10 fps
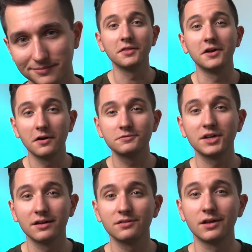On the off
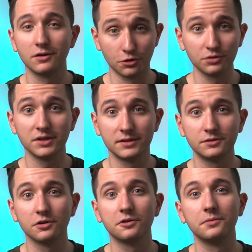chance that early in
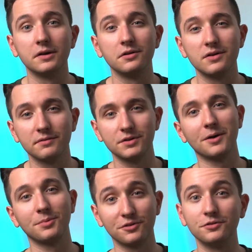your career you have the
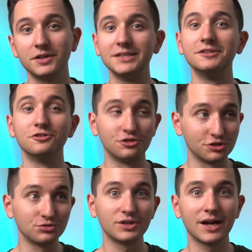opportunity to
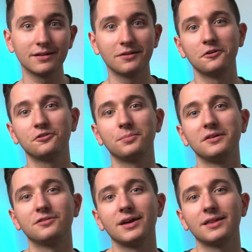shoot at a large
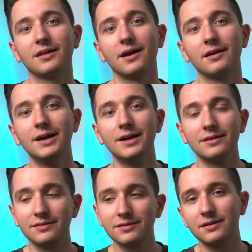space like that,
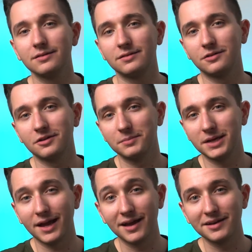this kit is still going to
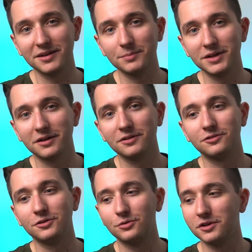be handy
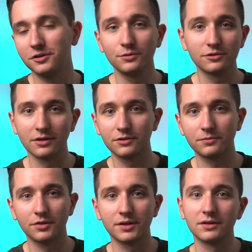because you can use this
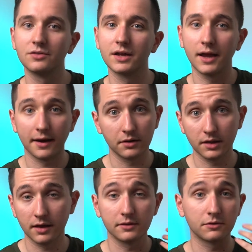for things like hair
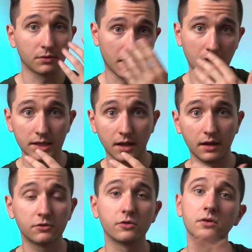lights or eye
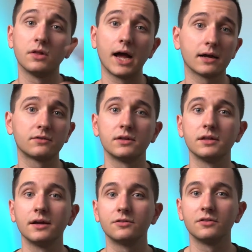lights or little accent
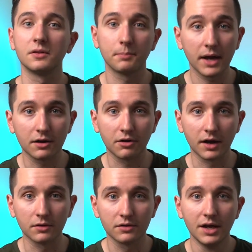lights in the
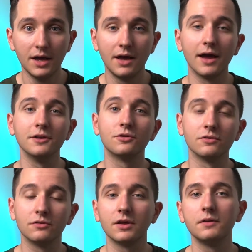background, and you
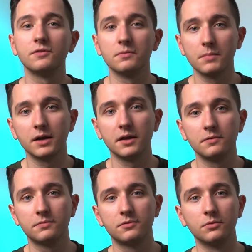can save your
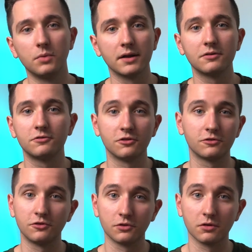money to rent
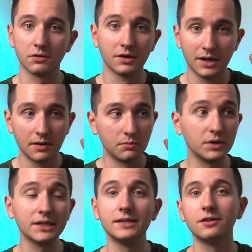just your
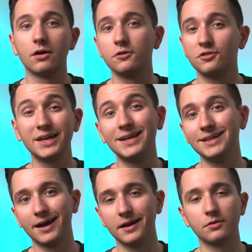really large key
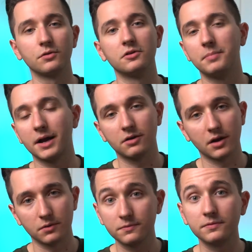light or your
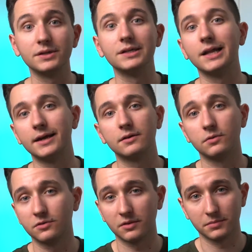background fill light
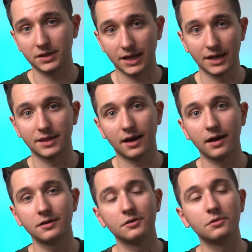or something like
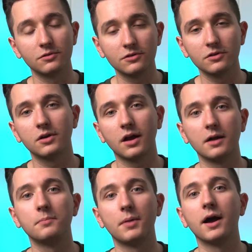that. You can still
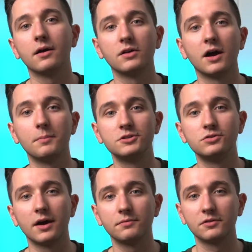cut back on how much
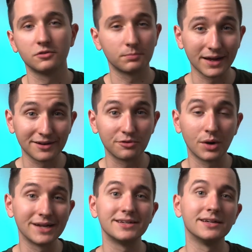you have to spend
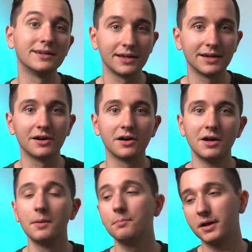renting gear
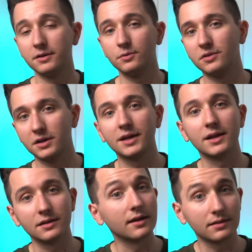by using a
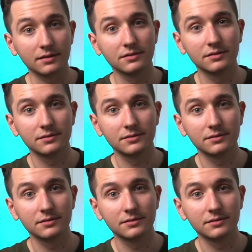kit like this.